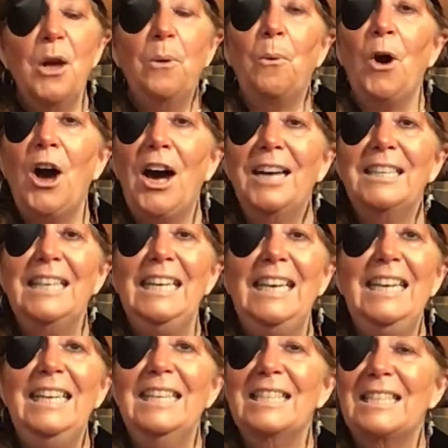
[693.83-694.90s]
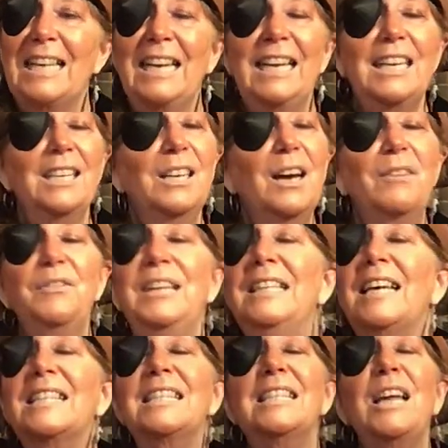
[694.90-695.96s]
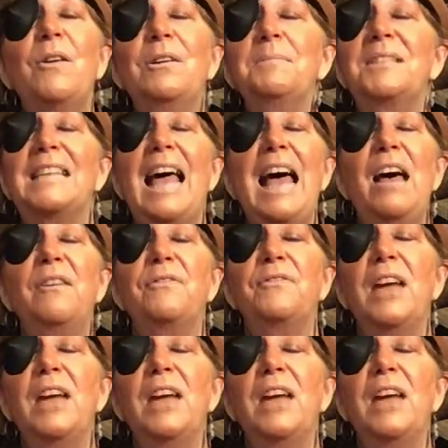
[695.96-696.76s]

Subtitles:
What he is thinking of, he doesn't know himself.